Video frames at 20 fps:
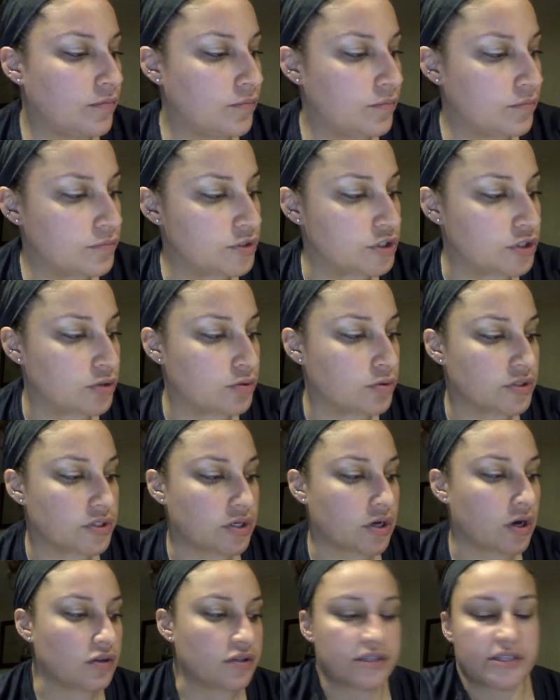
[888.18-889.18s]
do what's
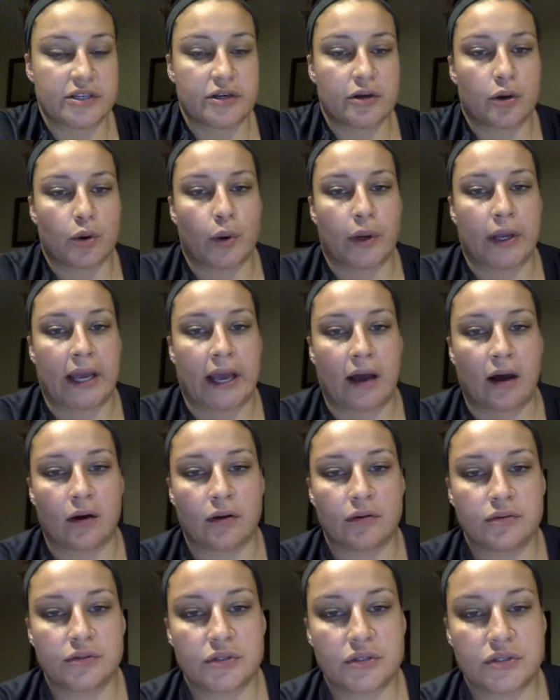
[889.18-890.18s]
called zeroing
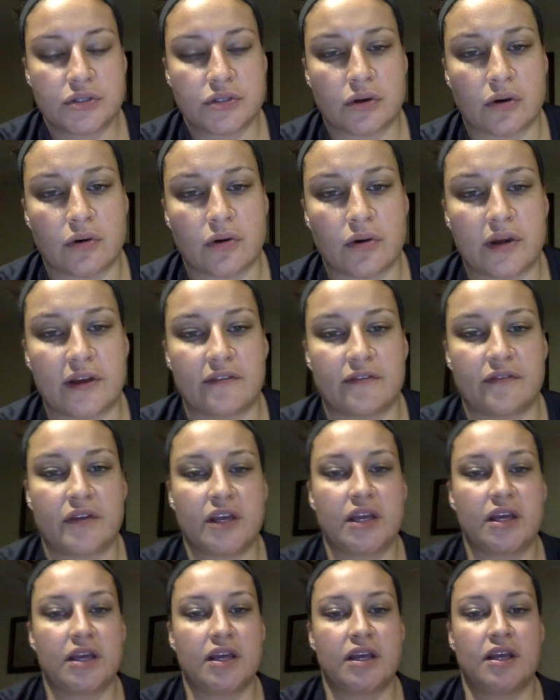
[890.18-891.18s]
out. So if
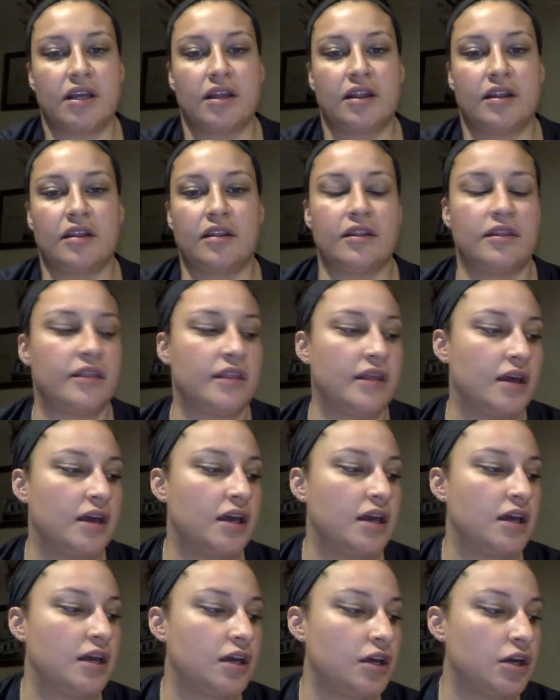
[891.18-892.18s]

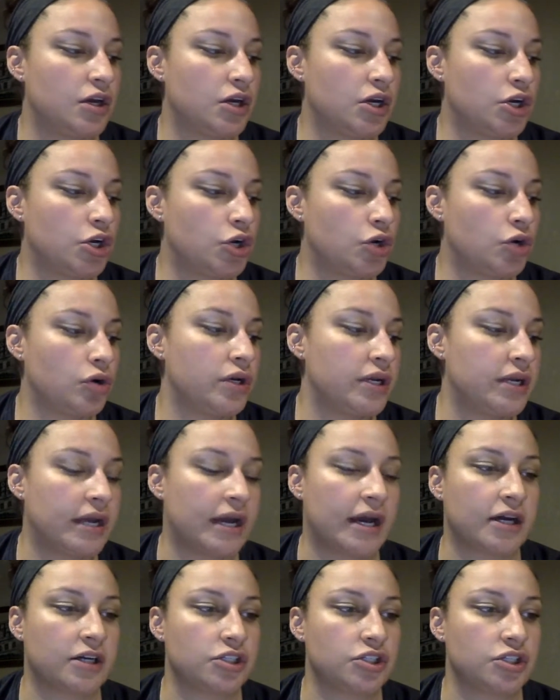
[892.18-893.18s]
they couldn't
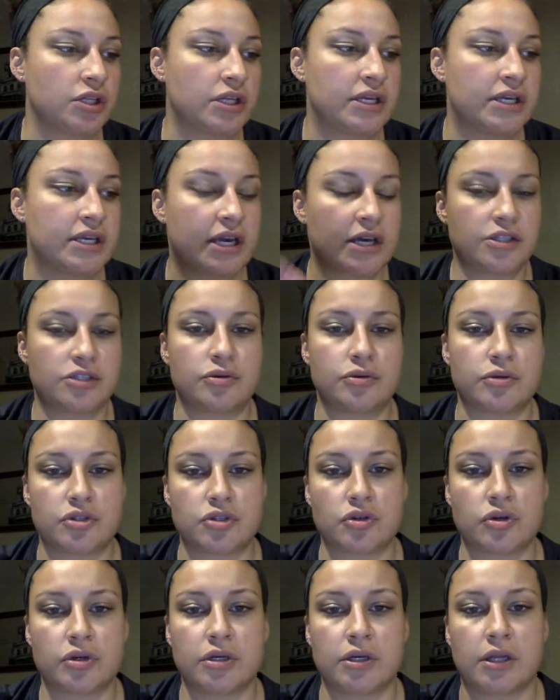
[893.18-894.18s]
actually get to a
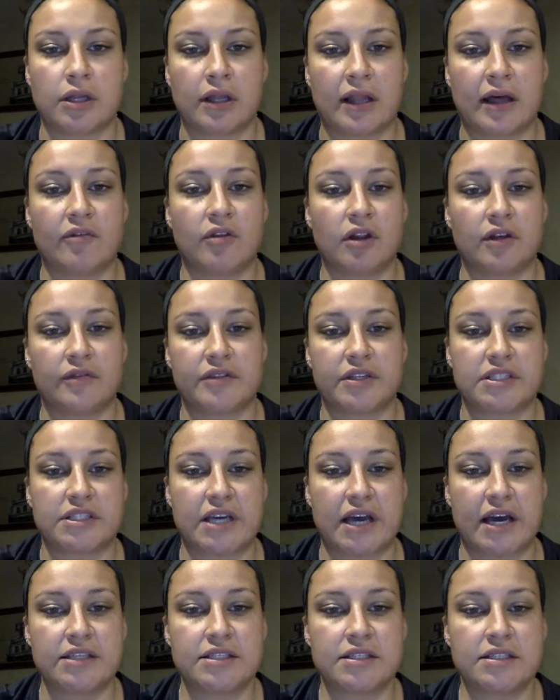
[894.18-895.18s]
certain level of the
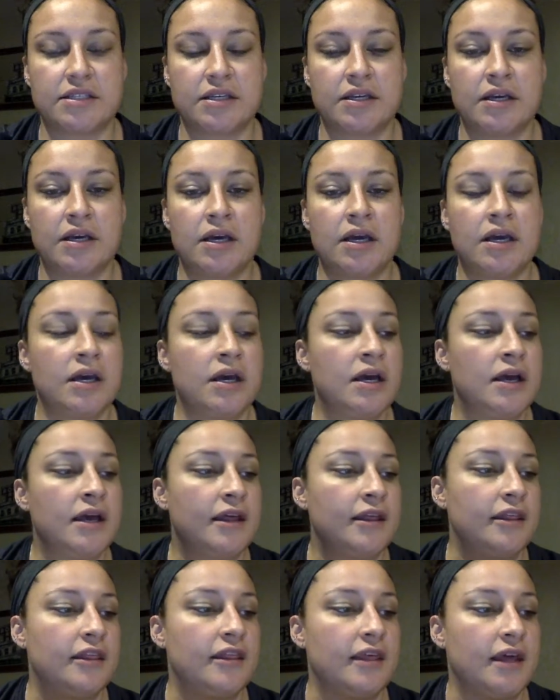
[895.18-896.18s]
test,
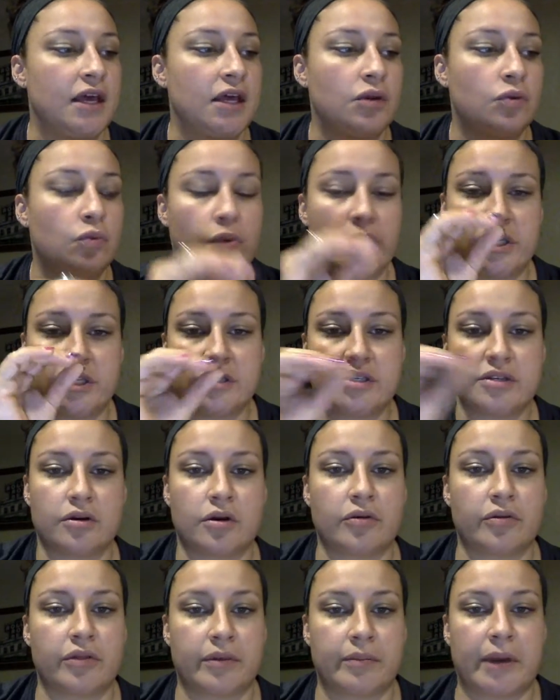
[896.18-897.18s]
then we
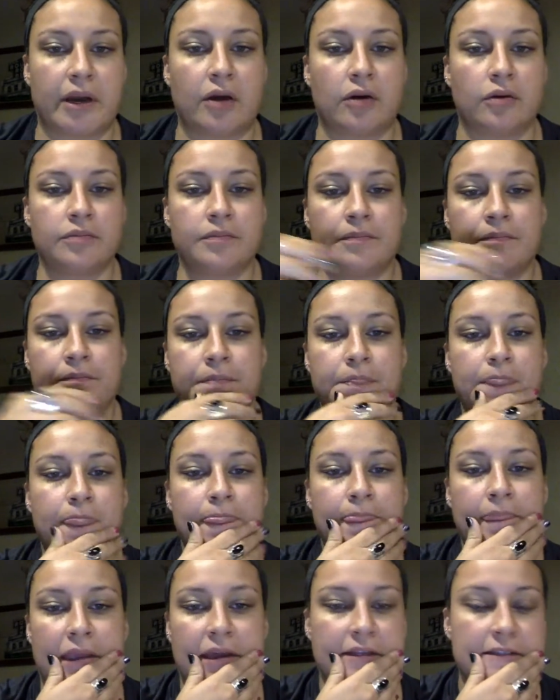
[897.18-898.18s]
zero them out.
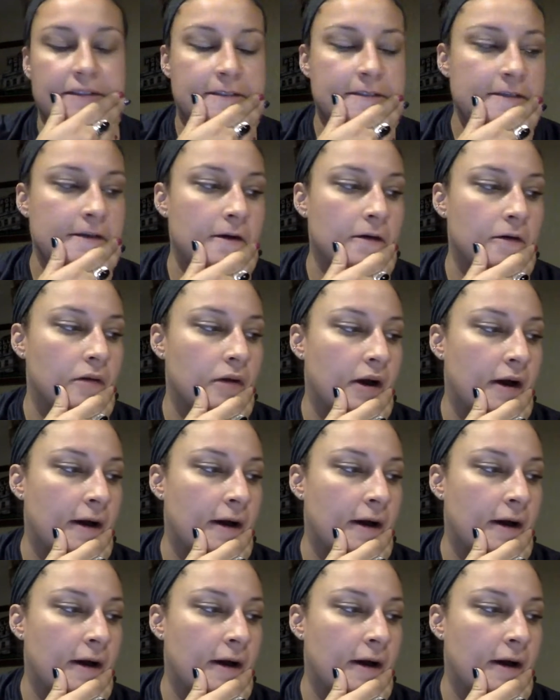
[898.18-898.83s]
And so